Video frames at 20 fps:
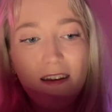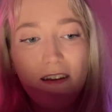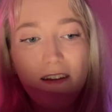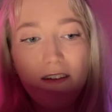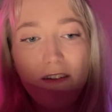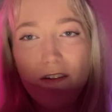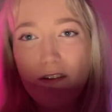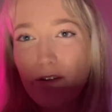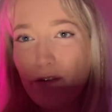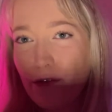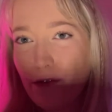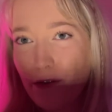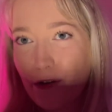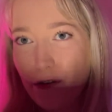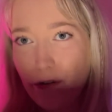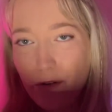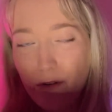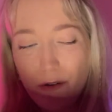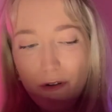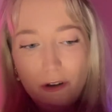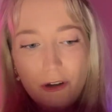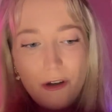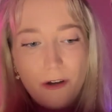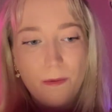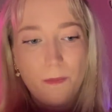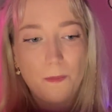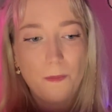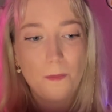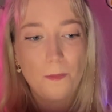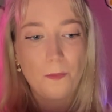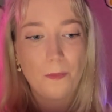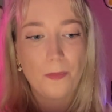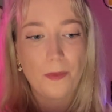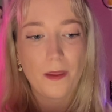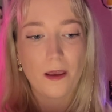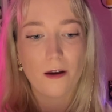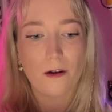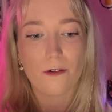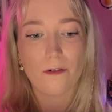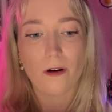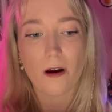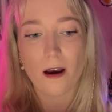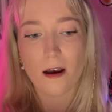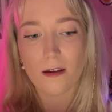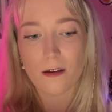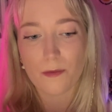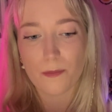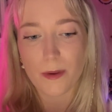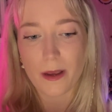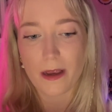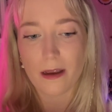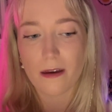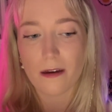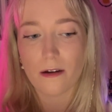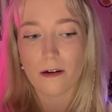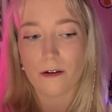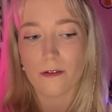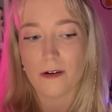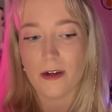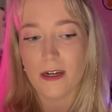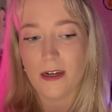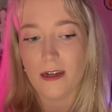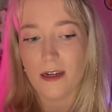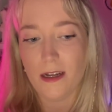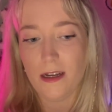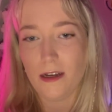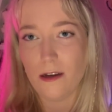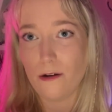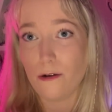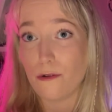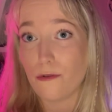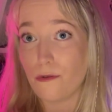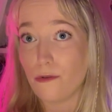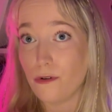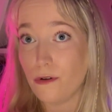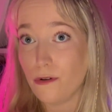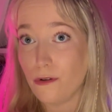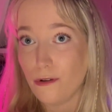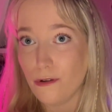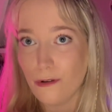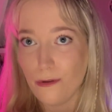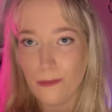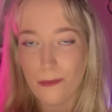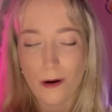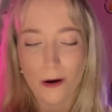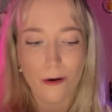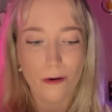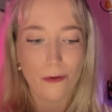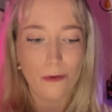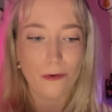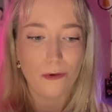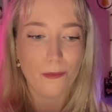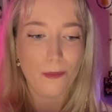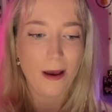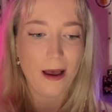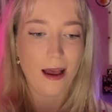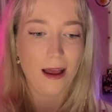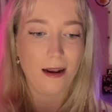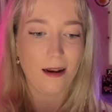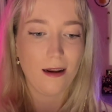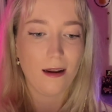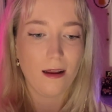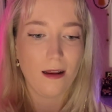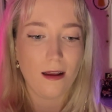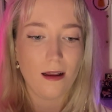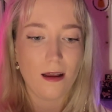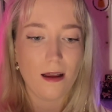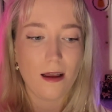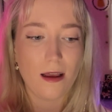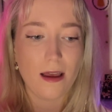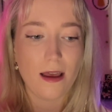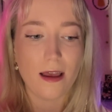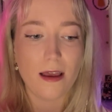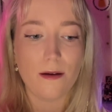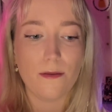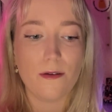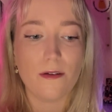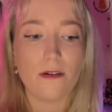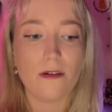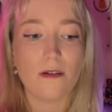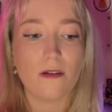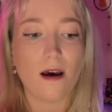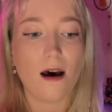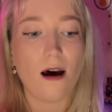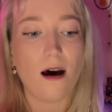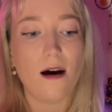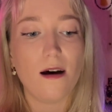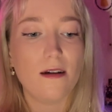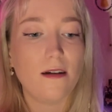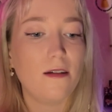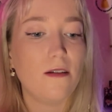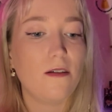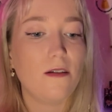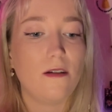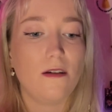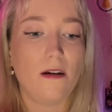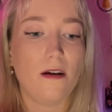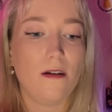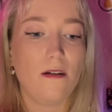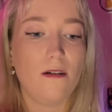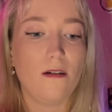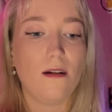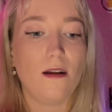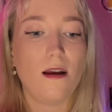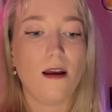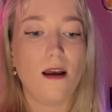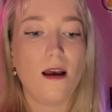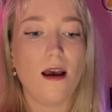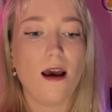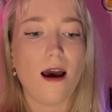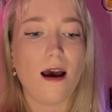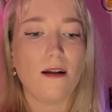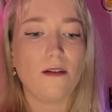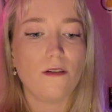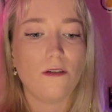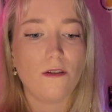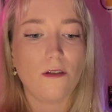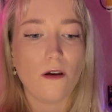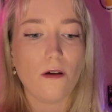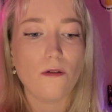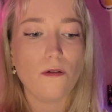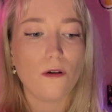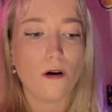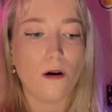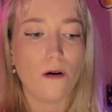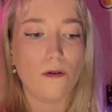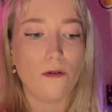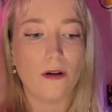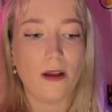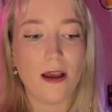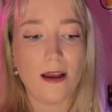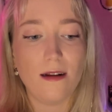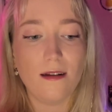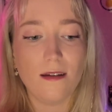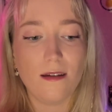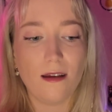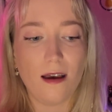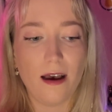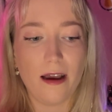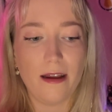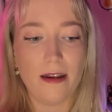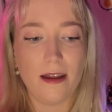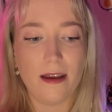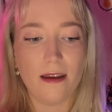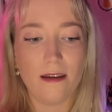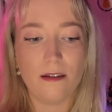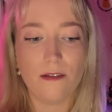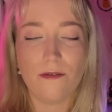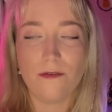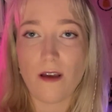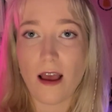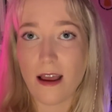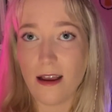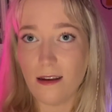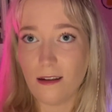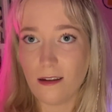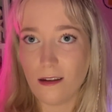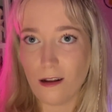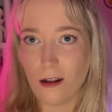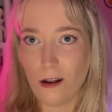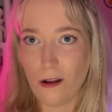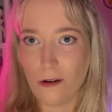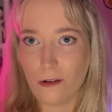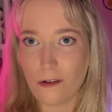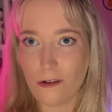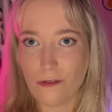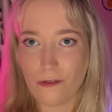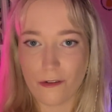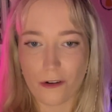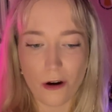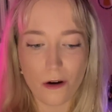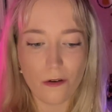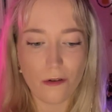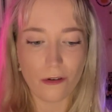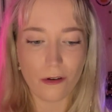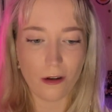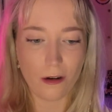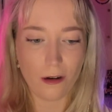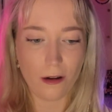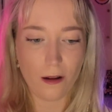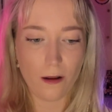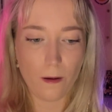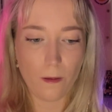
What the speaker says: Scrooge, a grasping, greedy, gruesome old man. He was as hard as stone, and so cold inside his face looked frozen.